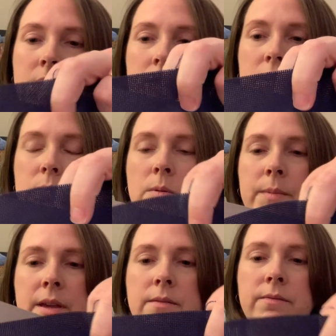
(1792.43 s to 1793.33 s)
This won't
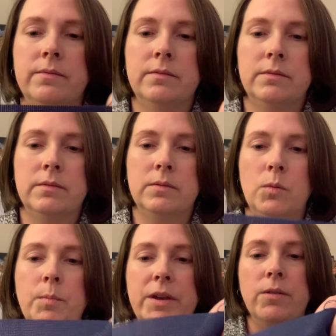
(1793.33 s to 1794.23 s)

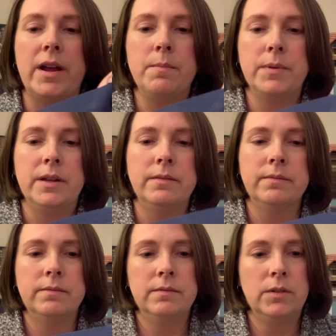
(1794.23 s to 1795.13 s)
be great, but
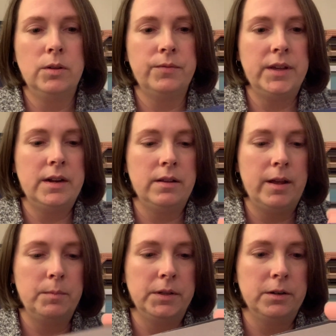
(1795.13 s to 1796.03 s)
hopefully it'll
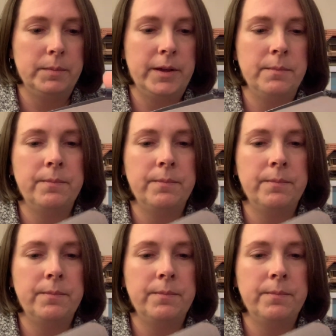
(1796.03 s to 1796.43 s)
help a little bit.